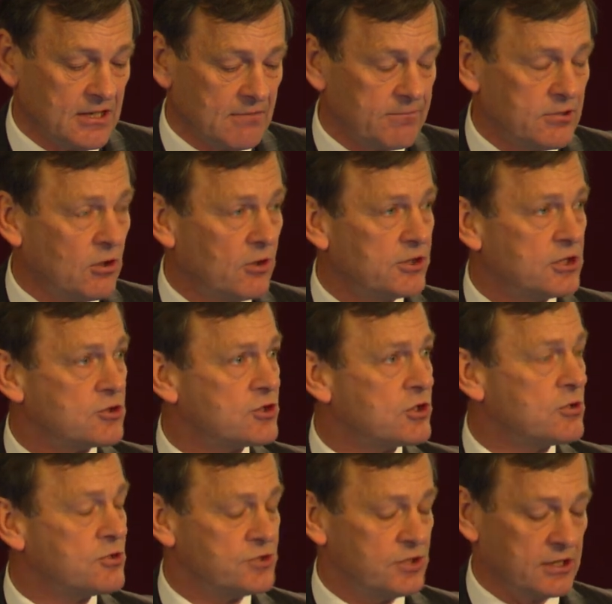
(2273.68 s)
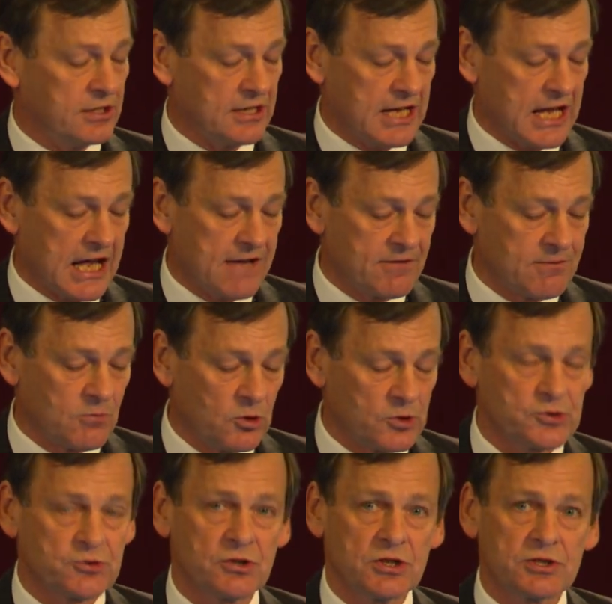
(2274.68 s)
Beyond introducing ever more
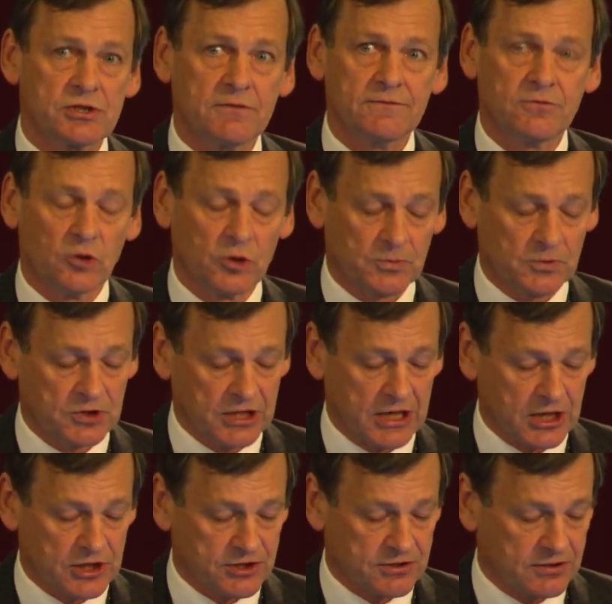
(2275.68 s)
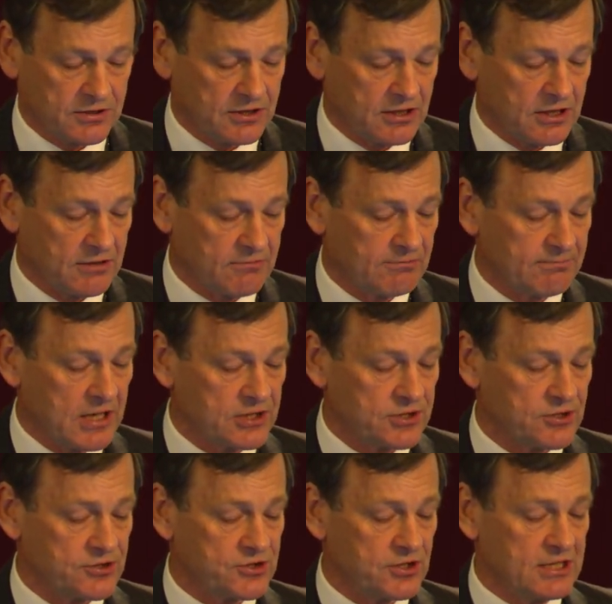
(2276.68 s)
stringent force protection
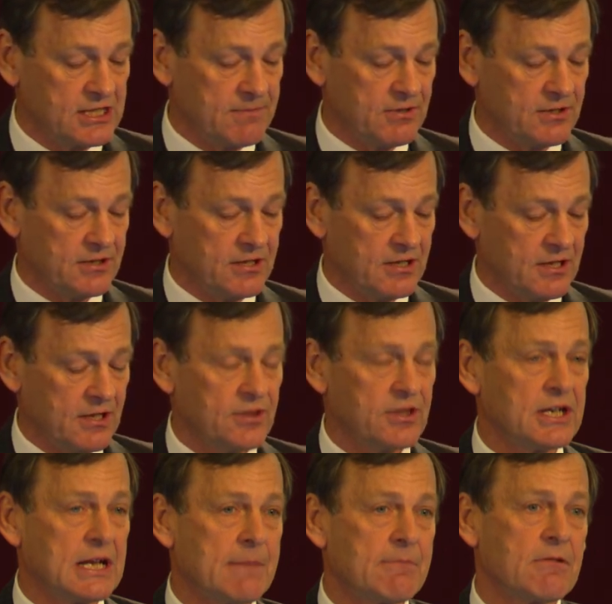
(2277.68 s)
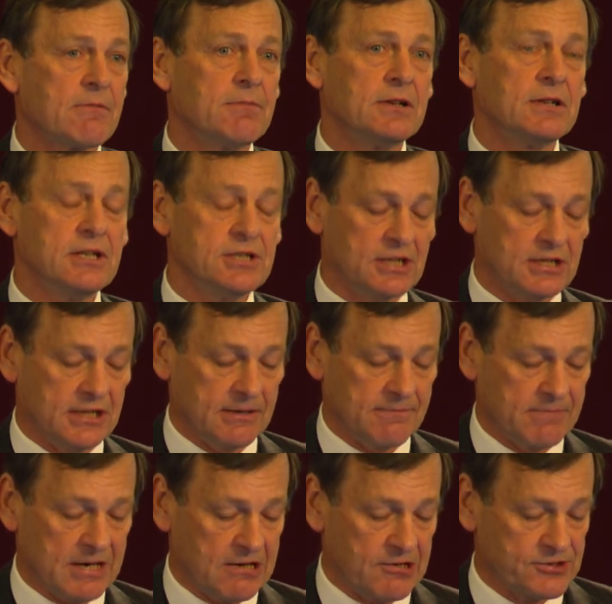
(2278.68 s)
measures to limit the number of politically
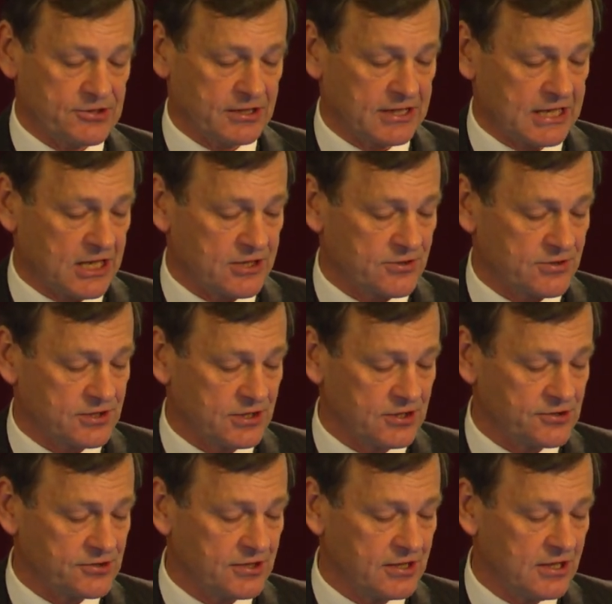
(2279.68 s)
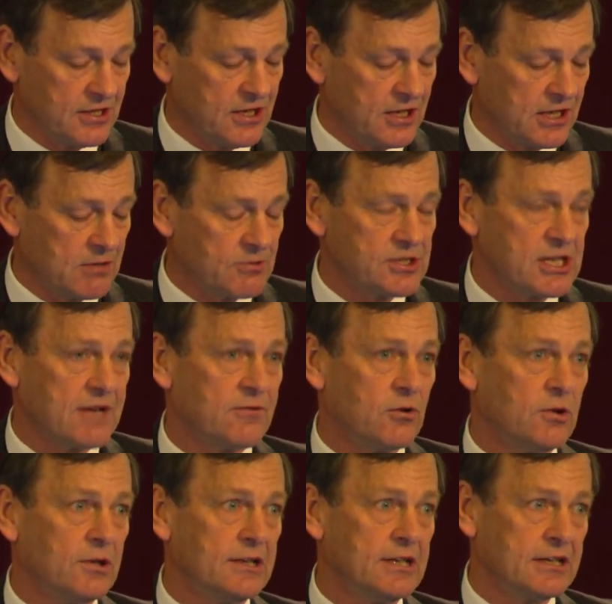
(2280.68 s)
embarrassing casualties, there was
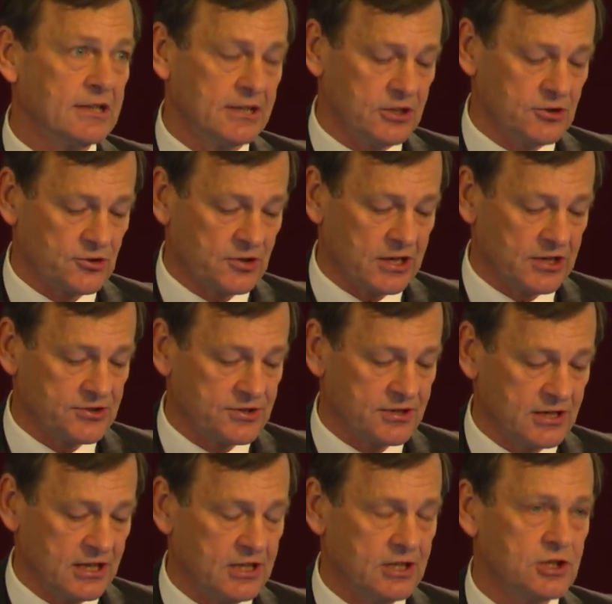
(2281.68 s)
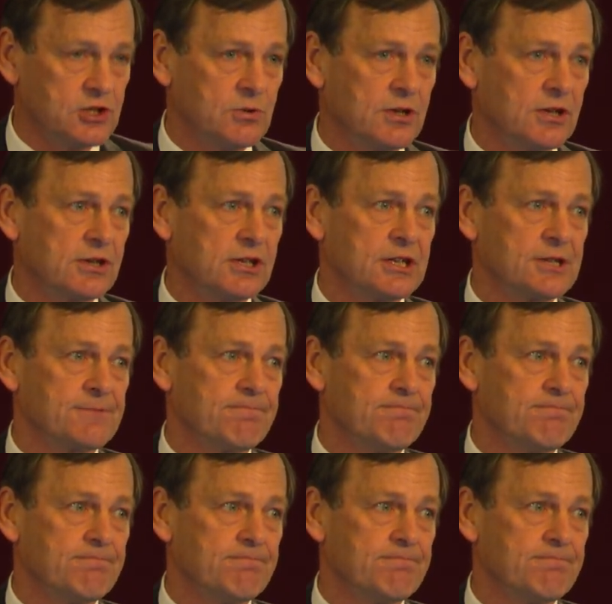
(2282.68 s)
therefore little interest in doing things